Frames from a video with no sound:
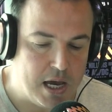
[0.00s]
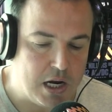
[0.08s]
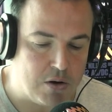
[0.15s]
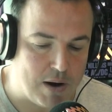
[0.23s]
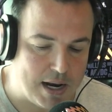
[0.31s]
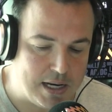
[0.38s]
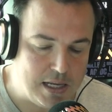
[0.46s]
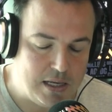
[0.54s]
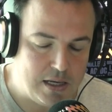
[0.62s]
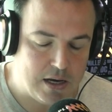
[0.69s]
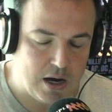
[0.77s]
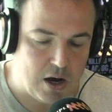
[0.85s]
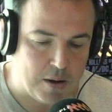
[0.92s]
Grundy,
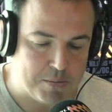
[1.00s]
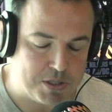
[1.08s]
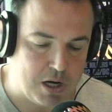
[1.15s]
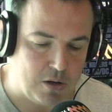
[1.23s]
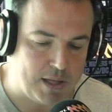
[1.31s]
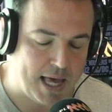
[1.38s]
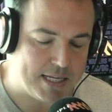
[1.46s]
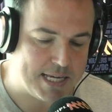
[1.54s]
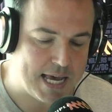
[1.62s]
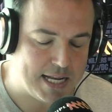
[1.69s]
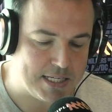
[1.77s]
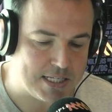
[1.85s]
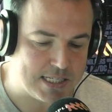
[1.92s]
I'm told, has
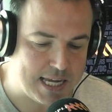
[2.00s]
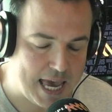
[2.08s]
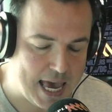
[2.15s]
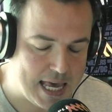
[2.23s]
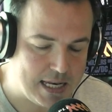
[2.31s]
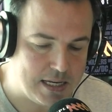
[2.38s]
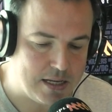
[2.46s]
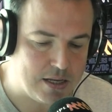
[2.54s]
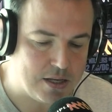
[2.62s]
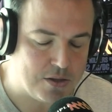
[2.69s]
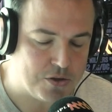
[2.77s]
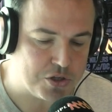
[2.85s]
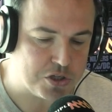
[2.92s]
had a scan
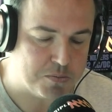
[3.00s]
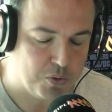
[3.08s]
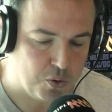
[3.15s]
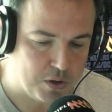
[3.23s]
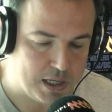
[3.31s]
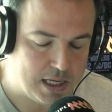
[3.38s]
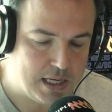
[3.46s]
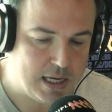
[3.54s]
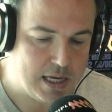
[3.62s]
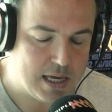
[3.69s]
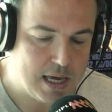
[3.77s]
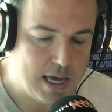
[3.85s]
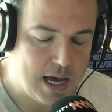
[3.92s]
this morning
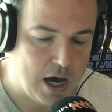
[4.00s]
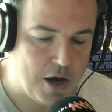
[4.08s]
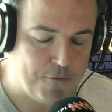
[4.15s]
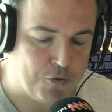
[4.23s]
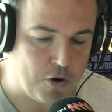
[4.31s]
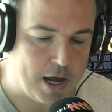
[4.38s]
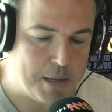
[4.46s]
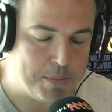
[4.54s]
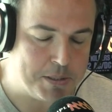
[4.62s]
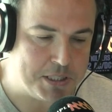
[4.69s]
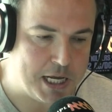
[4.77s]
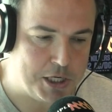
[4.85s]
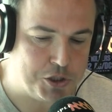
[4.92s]
for a
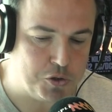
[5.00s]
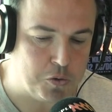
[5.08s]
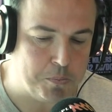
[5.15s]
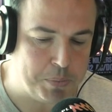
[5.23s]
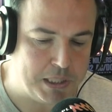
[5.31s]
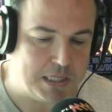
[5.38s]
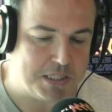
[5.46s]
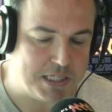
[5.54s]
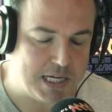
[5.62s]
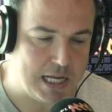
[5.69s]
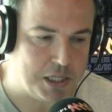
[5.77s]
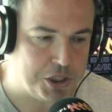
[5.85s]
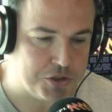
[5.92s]
potential
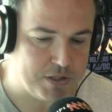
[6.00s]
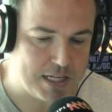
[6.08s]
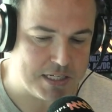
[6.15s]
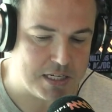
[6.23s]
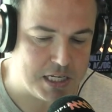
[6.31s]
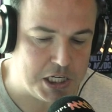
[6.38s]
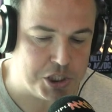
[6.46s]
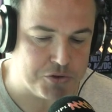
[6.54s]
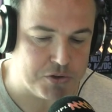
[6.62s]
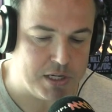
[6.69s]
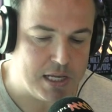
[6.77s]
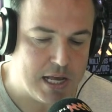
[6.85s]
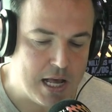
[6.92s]
PCL injury. That's a knee
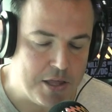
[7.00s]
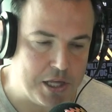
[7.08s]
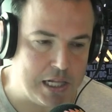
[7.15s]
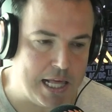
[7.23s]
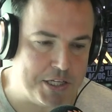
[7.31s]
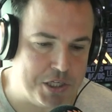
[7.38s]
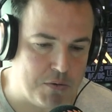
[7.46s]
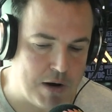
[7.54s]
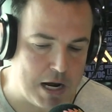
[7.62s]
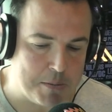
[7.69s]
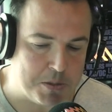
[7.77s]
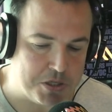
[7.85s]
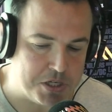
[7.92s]
injury, the classic
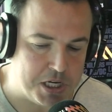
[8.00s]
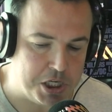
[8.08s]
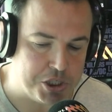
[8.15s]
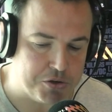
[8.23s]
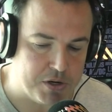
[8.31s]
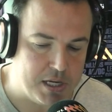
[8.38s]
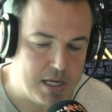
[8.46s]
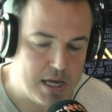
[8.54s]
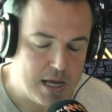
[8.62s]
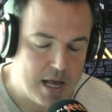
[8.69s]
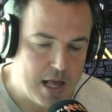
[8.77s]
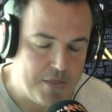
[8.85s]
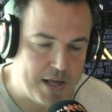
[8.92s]
Ruckman's knee injury,
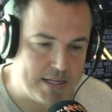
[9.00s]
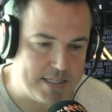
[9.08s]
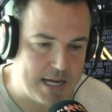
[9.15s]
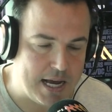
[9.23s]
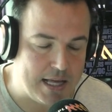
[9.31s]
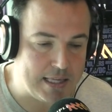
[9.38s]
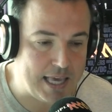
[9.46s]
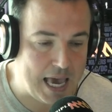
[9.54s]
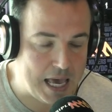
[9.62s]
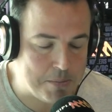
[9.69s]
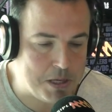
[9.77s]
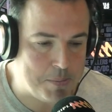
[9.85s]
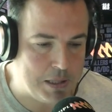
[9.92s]
that
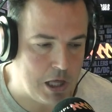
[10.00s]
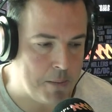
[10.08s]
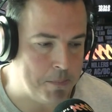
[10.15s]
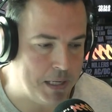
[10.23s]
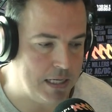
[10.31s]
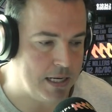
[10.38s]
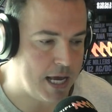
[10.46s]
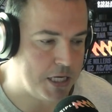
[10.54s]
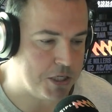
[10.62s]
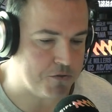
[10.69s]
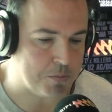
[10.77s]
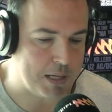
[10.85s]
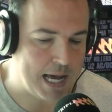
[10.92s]
can be a bit like
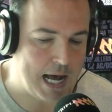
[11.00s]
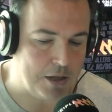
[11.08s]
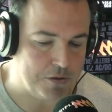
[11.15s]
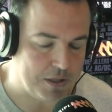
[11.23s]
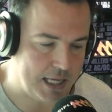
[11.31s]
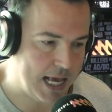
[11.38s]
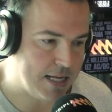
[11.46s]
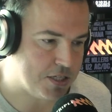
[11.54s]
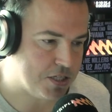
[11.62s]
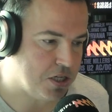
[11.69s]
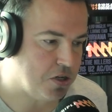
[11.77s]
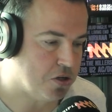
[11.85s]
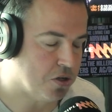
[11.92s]
Pitney's from Carlton and can
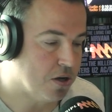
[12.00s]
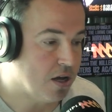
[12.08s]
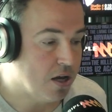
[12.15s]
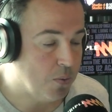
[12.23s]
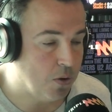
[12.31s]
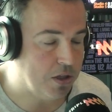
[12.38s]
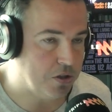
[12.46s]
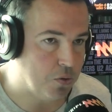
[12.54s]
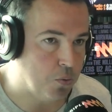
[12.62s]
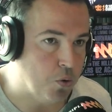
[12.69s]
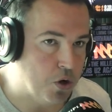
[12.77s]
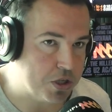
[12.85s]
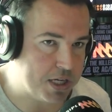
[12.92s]
see you, well, in the
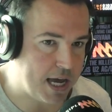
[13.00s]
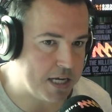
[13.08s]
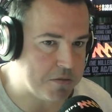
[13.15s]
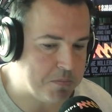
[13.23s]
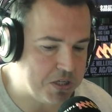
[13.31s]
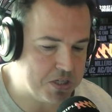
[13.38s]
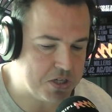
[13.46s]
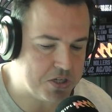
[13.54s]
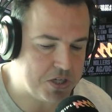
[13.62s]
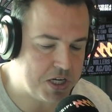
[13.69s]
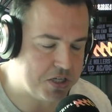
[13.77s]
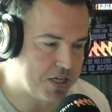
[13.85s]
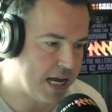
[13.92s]
worst case, miss the
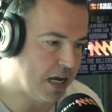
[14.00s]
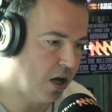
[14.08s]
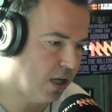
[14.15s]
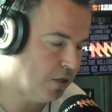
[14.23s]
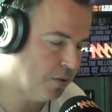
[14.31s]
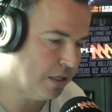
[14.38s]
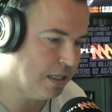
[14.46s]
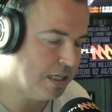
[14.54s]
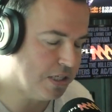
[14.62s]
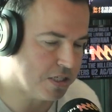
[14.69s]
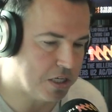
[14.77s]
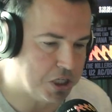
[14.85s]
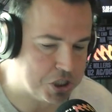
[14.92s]
season. Now, Collingwood, at
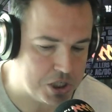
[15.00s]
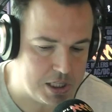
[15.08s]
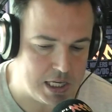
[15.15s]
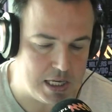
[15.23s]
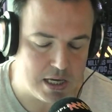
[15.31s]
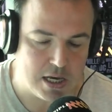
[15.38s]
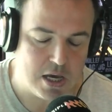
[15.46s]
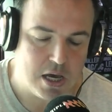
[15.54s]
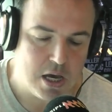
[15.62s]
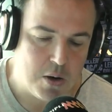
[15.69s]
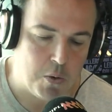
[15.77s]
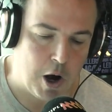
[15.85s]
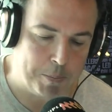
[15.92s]
least initially,
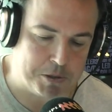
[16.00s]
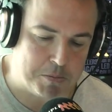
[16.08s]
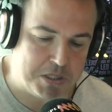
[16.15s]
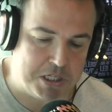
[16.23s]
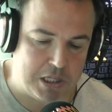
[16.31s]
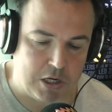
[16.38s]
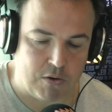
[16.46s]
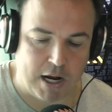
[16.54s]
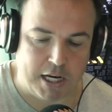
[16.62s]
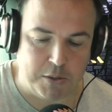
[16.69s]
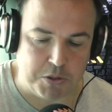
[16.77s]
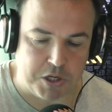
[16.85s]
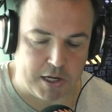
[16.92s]
were optimistic that
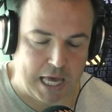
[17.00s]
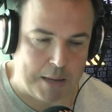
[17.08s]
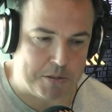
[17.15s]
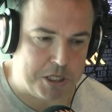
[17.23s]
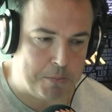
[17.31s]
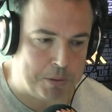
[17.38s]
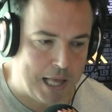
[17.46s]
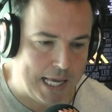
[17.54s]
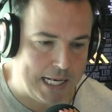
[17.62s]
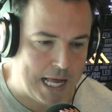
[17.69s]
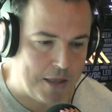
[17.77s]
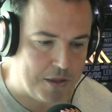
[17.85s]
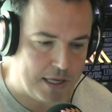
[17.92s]
Grundy was okay because he played
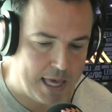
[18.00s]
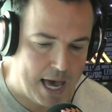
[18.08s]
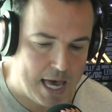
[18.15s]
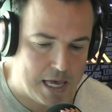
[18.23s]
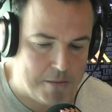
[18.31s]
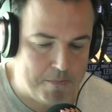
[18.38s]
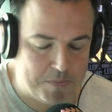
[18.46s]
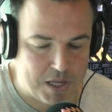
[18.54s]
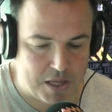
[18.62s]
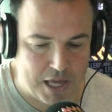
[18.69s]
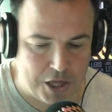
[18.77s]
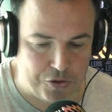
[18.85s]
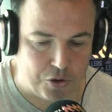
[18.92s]
out the game
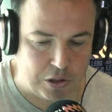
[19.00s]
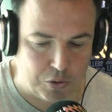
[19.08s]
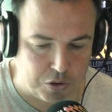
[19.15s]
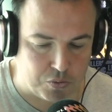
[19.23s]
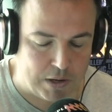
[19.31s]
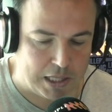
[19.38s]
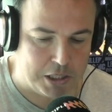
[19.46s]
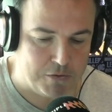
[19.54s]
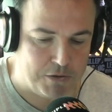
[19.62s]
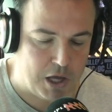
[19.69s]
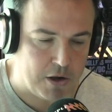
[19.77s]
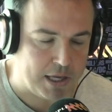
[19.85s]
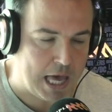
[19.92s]
and they thought it looked
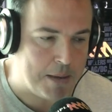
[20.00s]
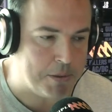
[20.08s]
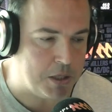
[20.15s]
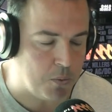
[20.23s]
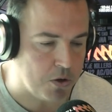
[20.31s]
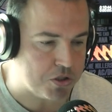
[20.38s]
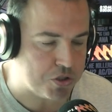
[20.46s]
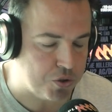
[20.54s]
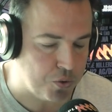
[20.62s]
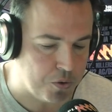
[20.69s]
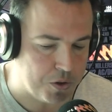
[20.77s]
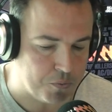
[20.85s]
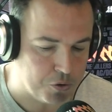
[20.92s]
relatively okay, but he was
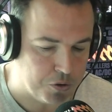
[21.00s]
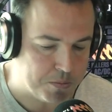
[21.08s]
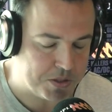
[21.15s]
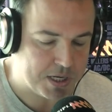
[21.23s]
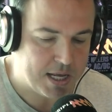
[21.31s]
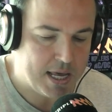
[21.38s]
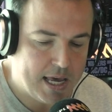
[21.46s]
sore in the rooms.